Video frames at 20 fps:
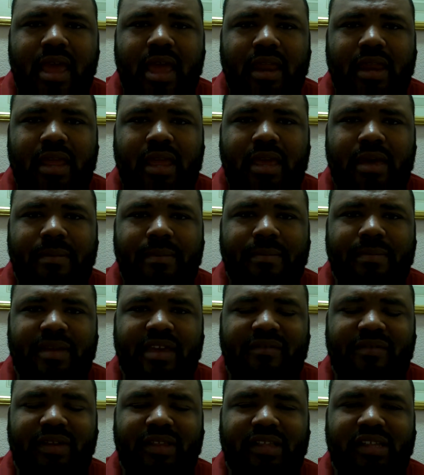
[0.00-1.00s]
and him
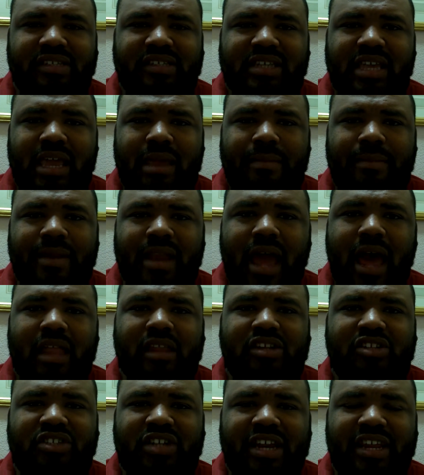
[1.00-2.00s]
giving the same
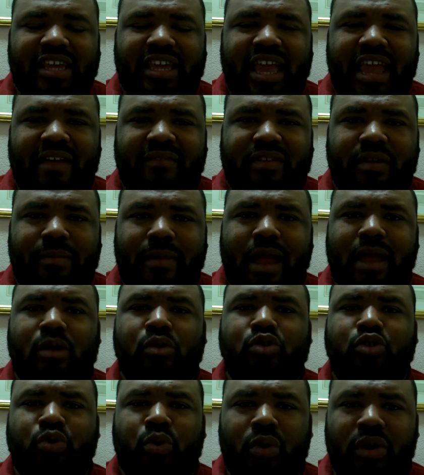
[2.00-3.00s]
knowledge that he gave to
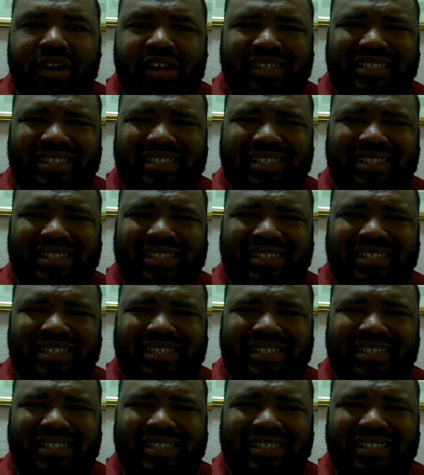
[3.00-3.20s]
Michael Jordan,